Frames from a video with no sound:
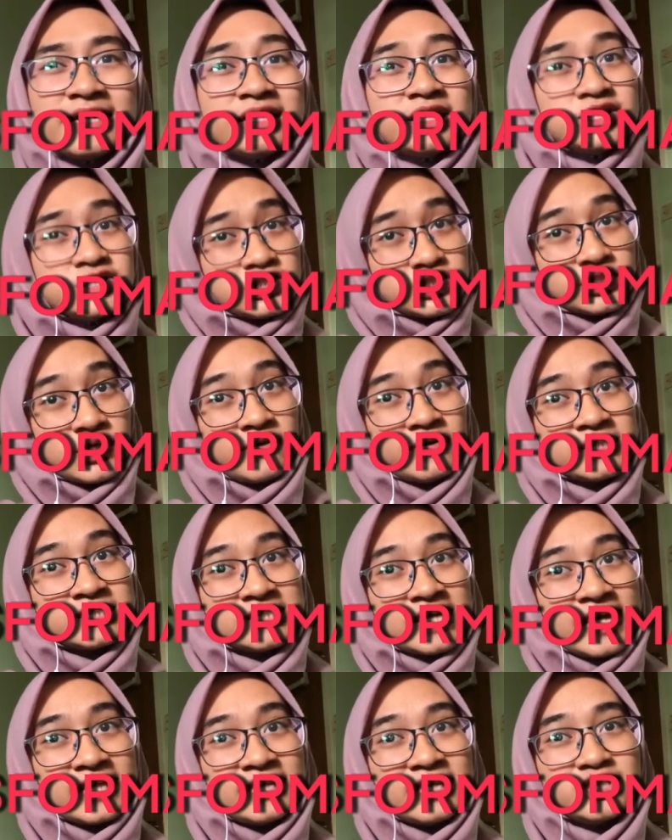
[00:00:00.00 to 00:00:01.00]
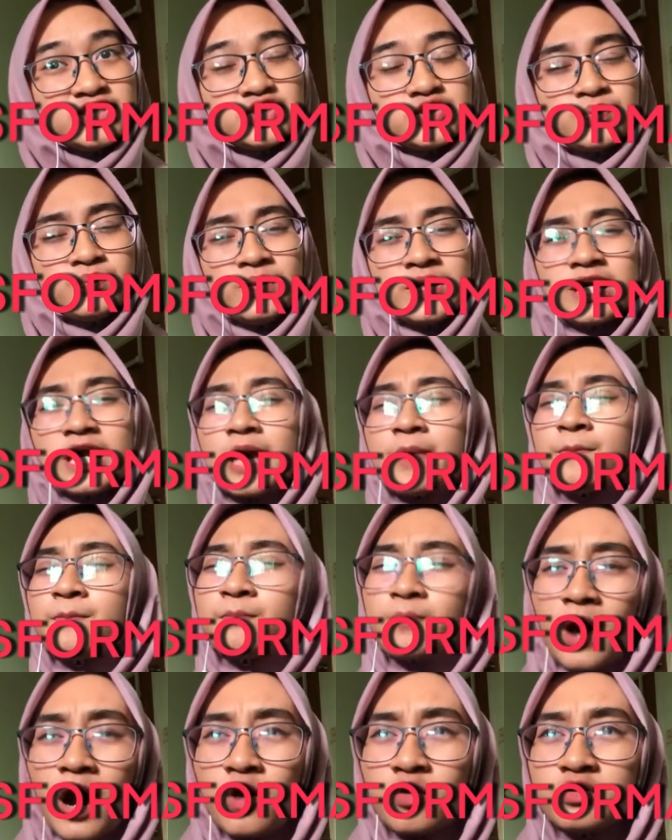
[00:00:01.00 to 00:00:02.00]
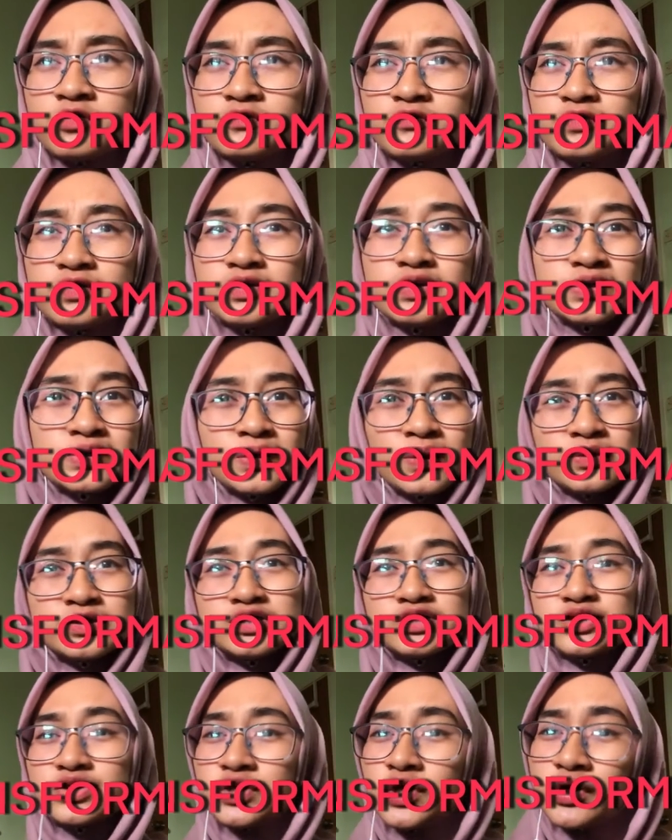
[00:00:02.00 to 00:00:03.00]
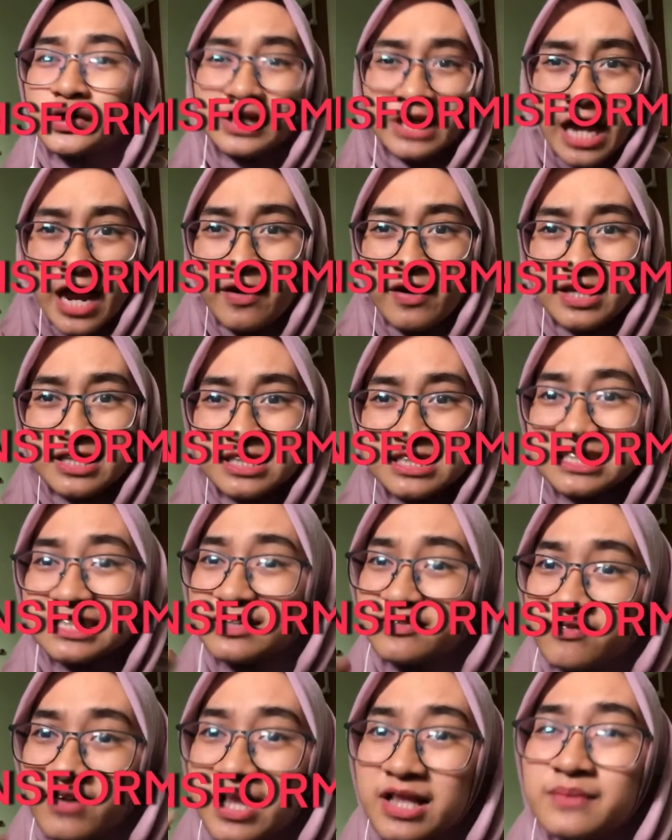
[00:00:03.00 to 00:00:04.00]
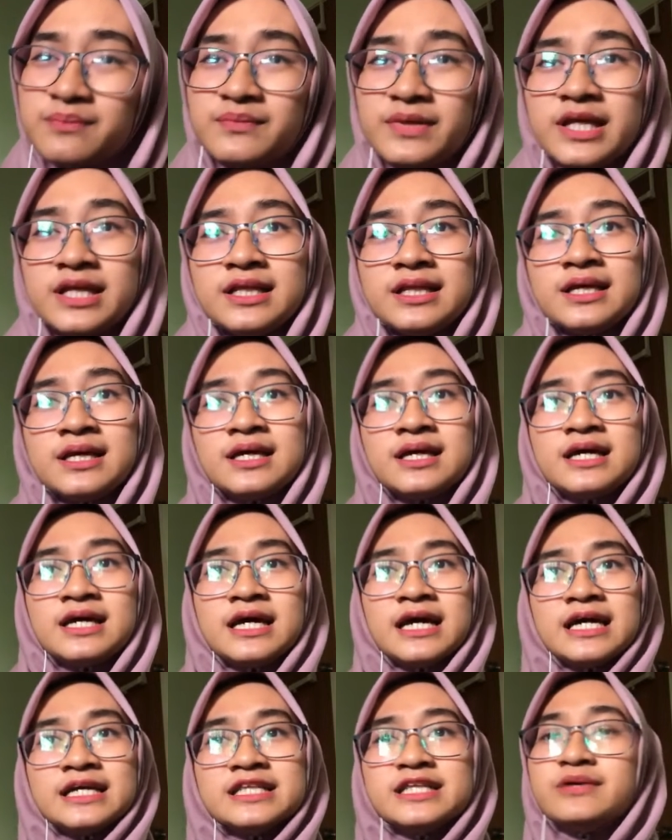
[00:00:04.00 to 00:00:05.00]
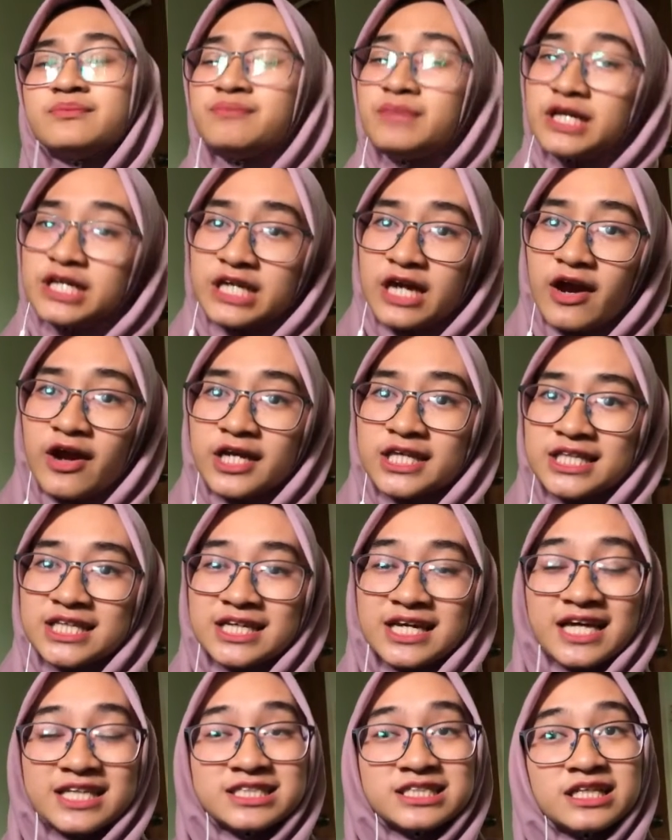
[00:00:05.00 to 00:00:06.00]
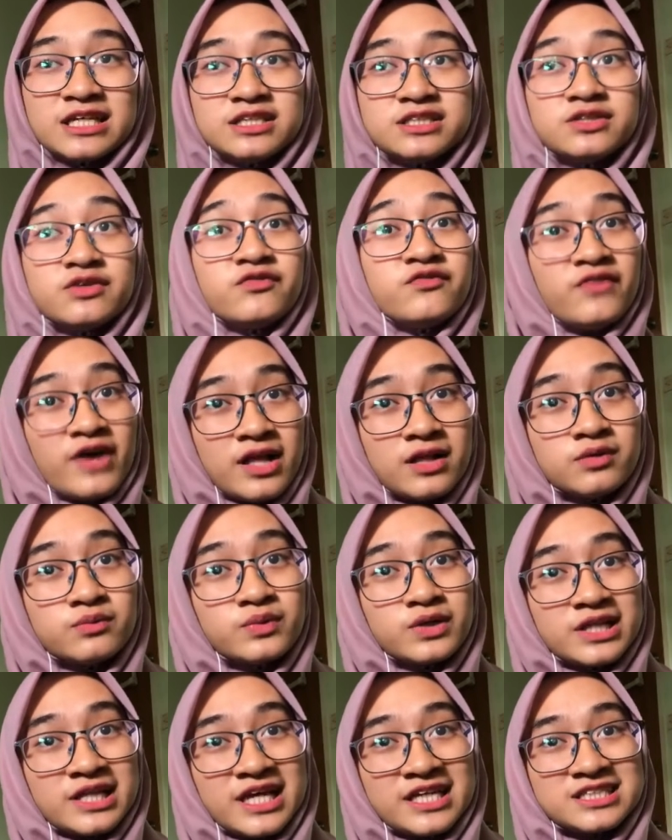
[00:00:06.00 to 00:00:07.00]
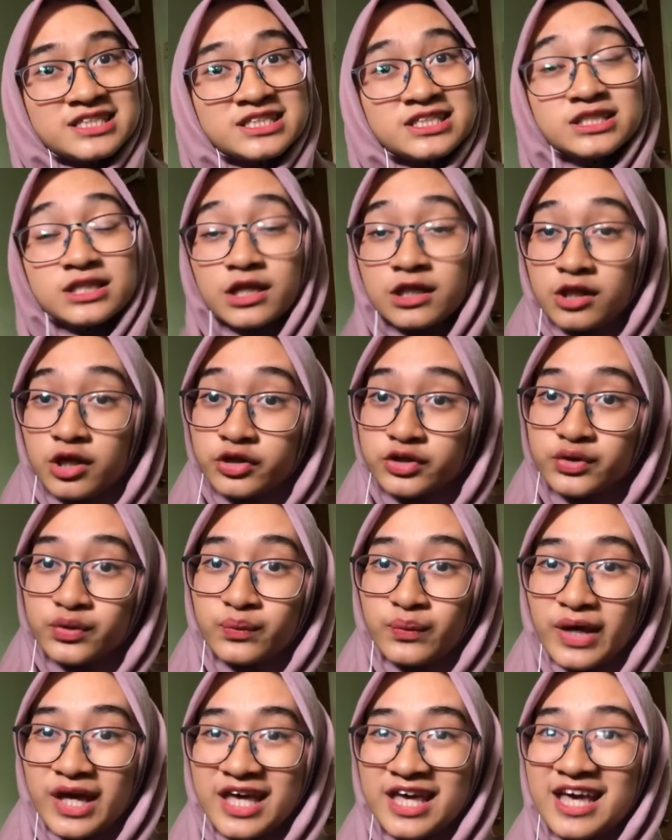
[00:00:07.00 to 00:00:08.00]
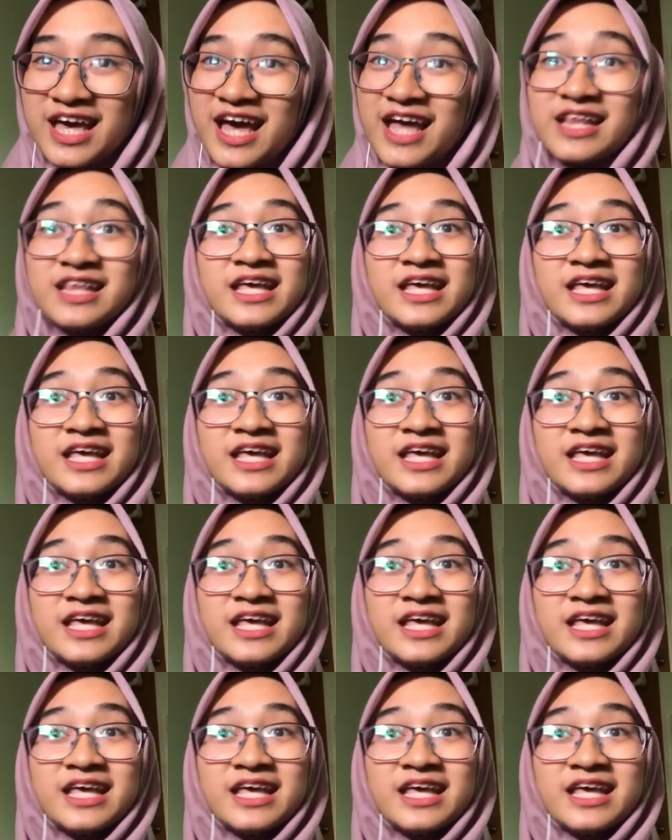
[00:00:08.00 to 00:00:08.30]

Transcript: A story's ending should bring a powerful close to your character's development. The main character has learned valuable lessons along the way and